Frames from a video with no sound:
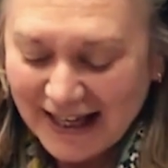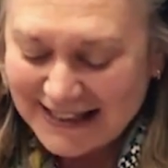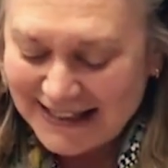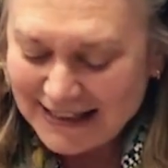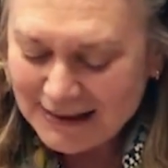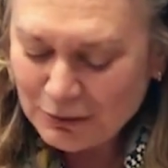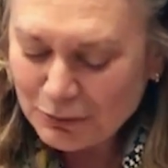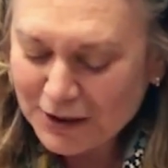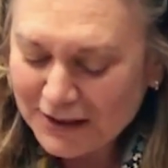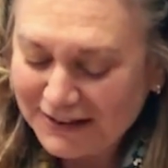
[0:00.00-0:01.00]
He
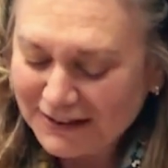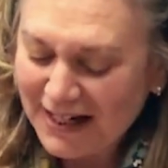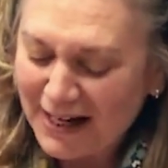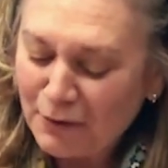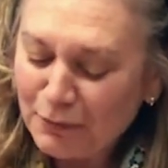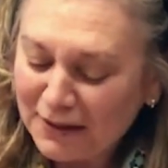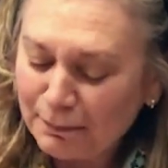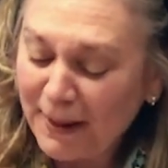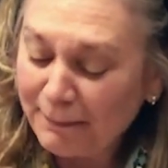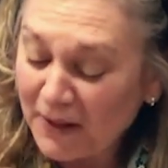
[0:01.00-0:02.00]
worked
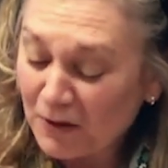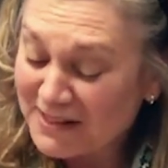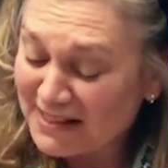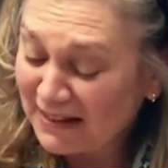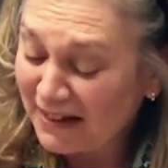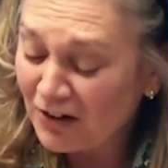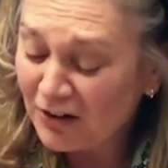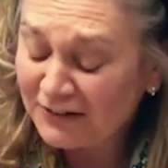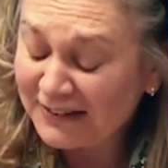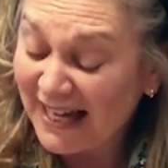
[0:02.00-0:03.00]
with Pepe Gomez de
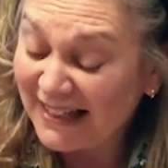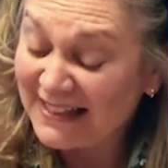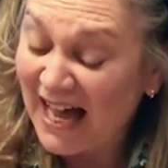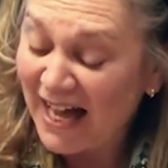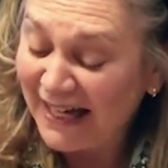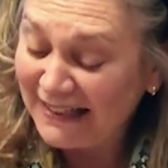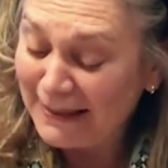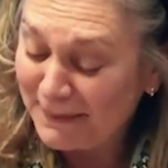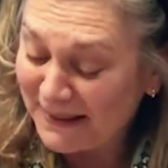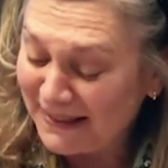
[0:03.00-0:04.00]
Leon and the
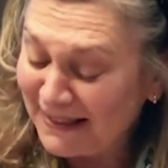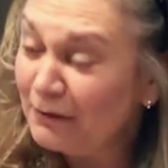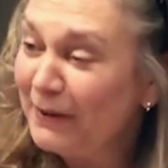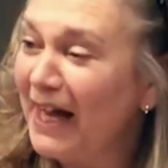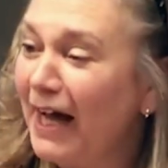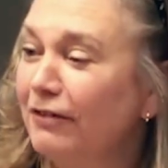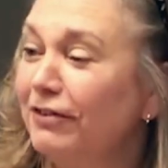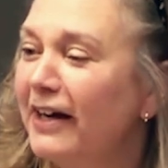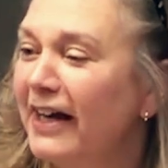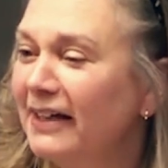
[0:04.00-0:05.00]
IDB. We have
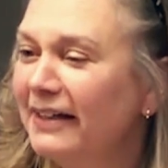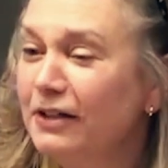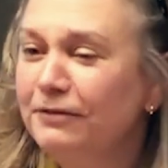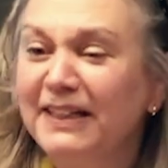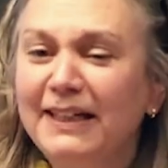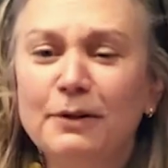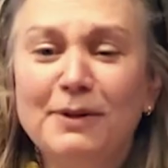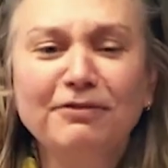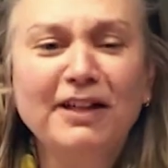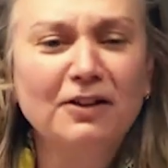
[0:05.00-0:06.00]
Ariana Legovini here.
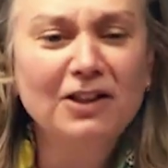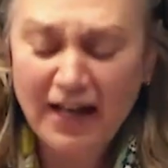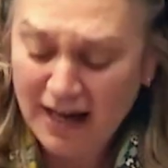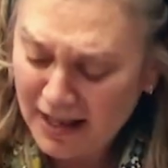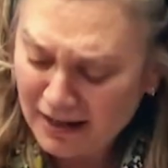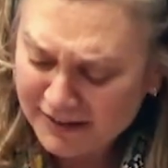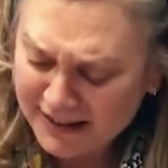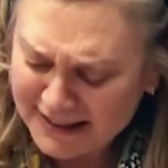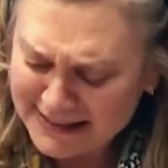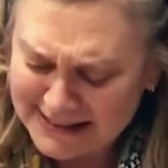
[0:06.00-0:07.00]
We have Carola
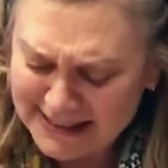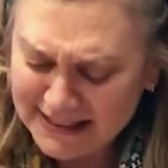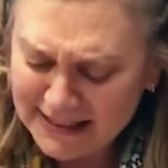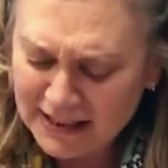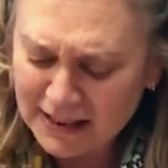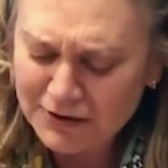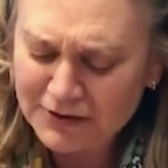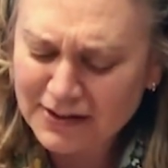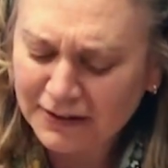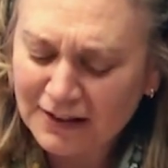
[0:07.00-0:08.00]
Alvarez here,
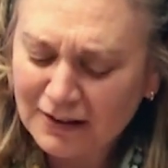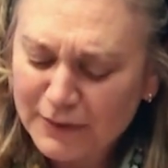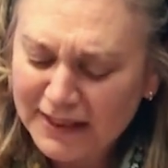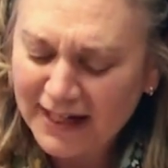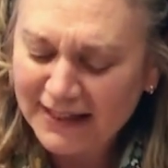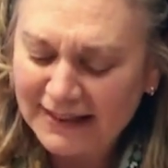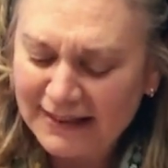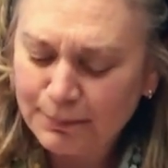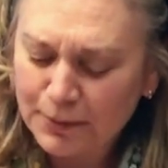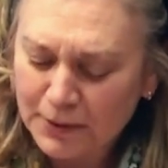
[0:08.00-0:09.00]
who's on the
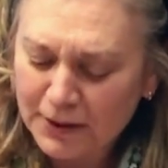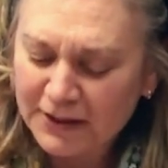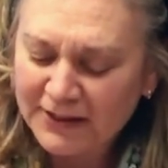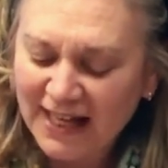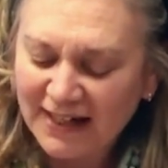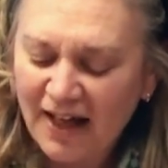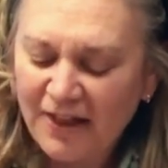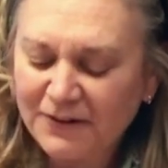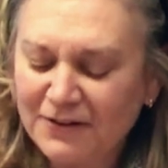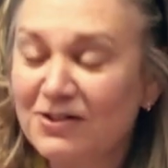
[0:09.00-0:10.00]
3IE board, and
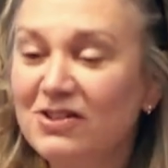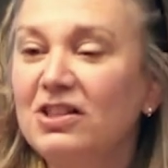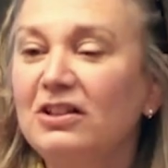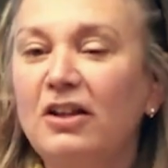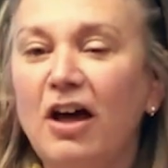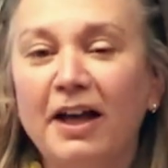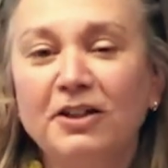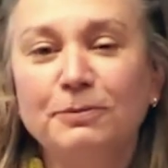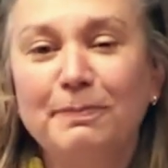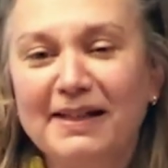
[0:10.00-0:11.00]
others, to
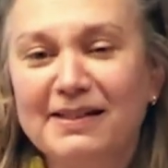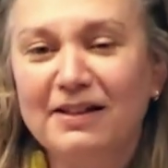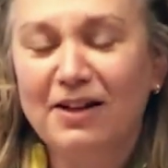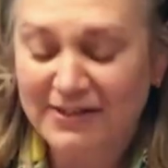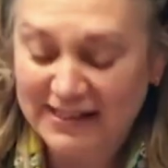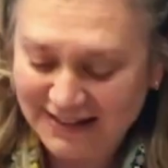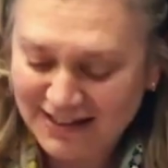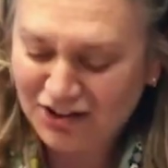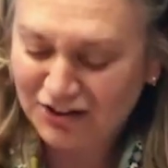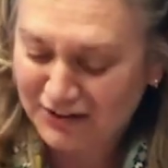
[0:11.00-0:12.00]
launch Mexico's
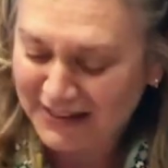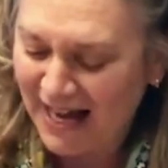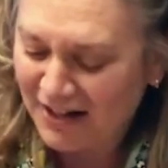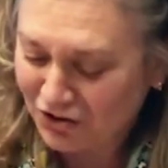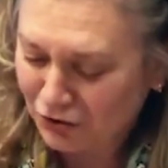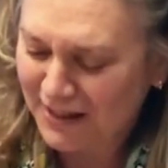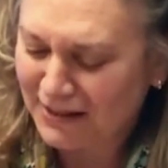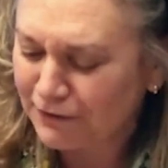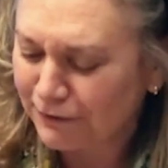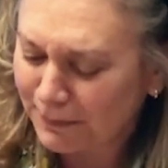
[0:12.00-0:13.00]
conditional cash
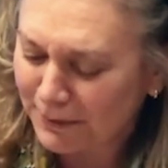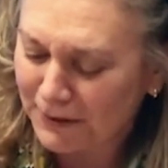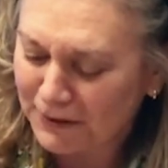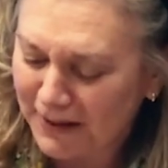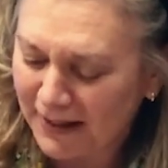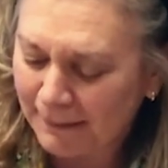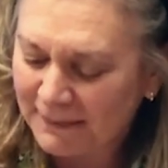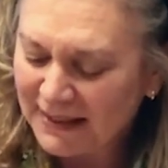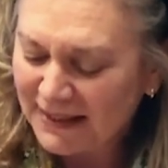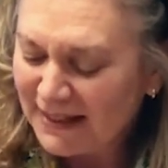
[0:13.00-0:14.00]
transfer
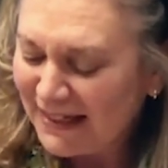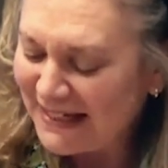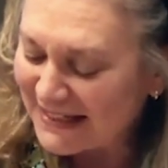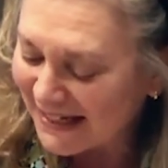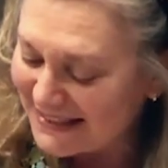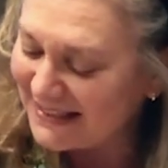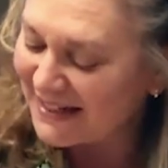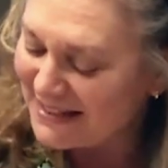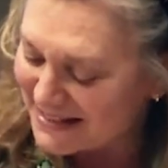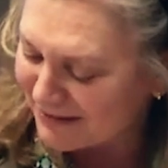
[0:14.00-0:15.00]
program in
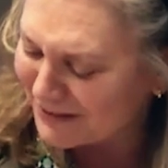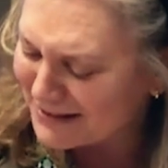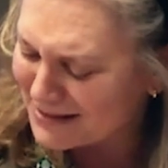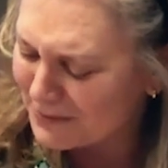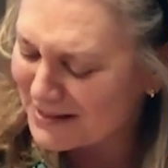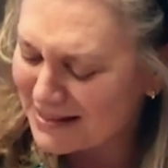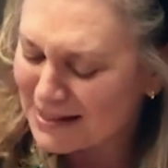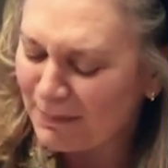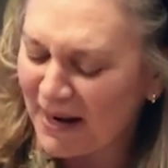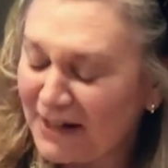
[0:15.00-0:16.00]
1997. This was
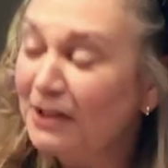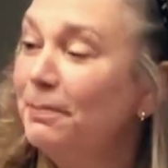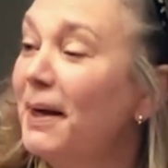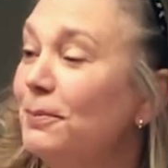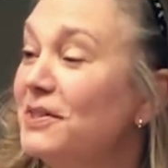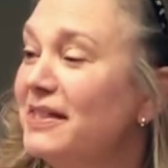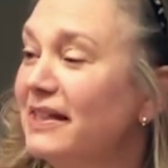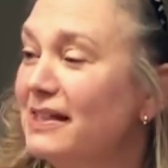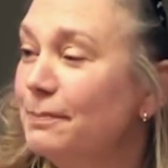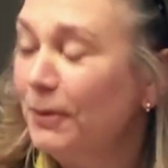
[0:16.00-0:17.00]
inspired by
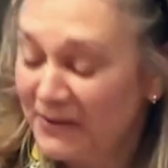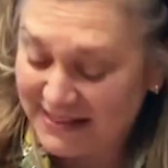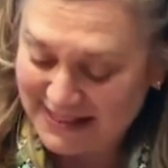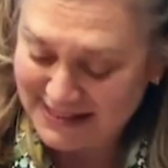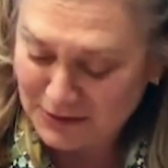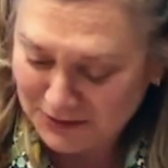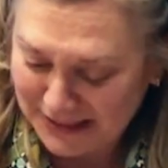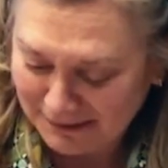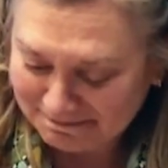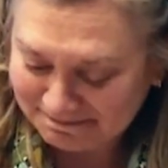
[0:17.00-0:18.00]
Brazil's Bolsa
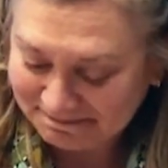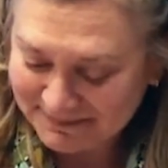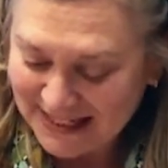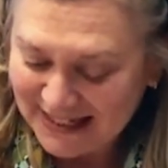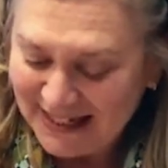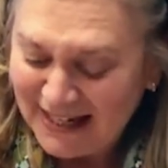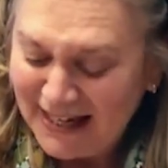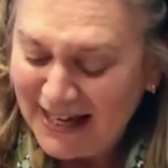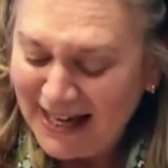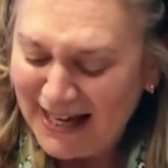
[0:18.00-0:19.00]
Escola.
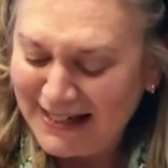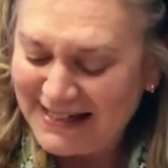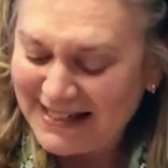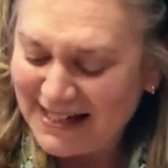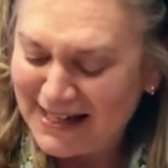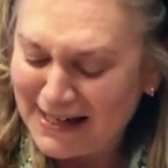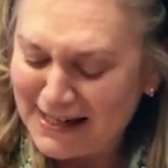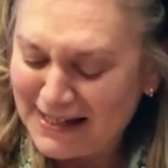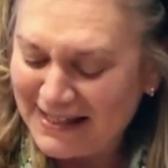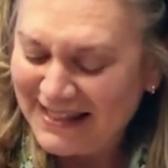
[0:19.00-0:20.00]
And
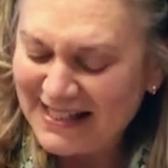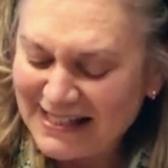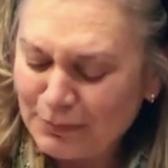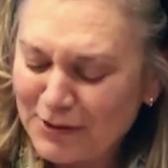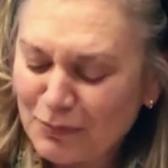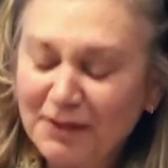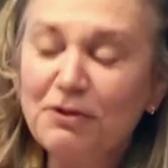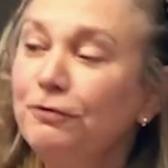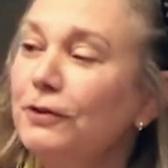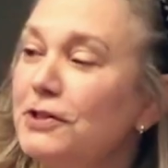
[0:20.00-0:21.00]
this was one of
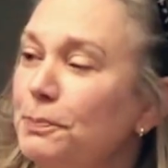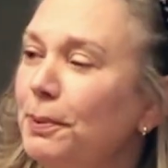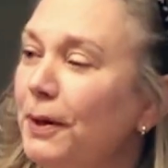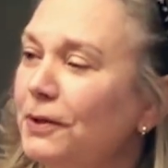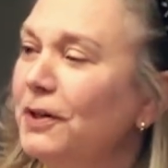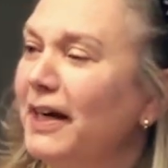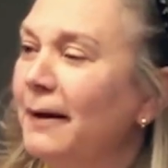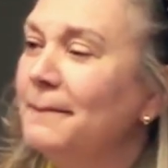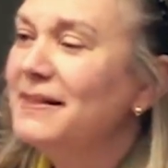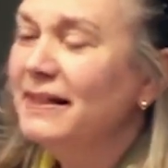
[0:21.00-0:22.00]
the first
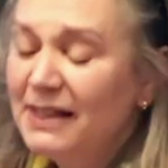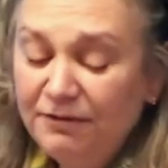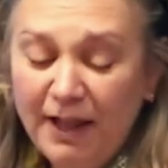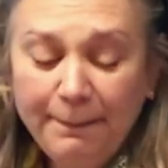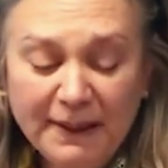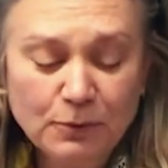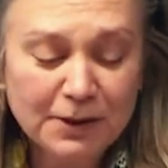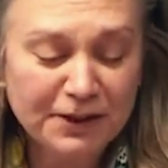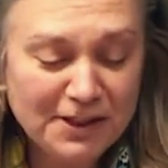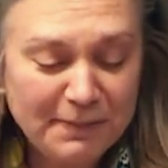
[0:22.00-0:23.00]
programs in the developing
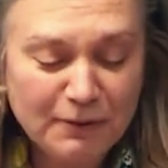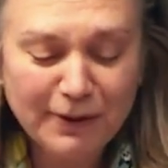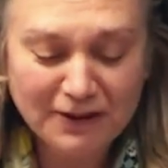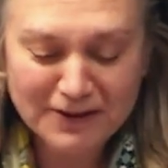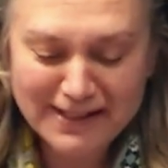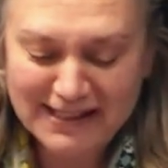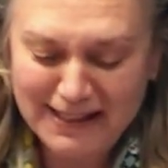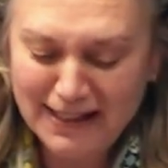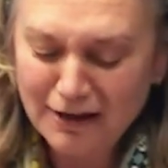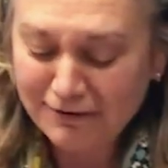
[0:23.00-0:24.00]
world to be
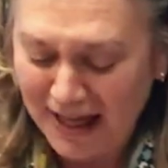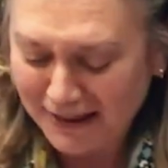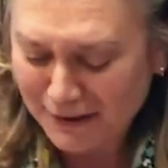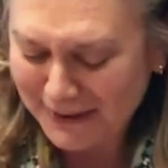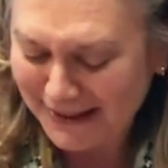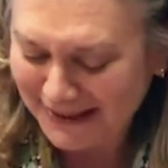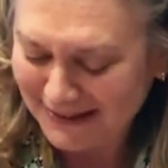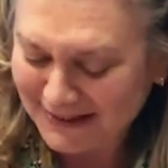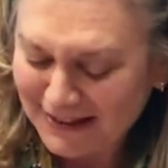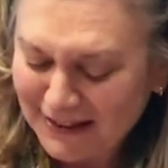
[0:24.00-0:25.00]
rigorously evaluated.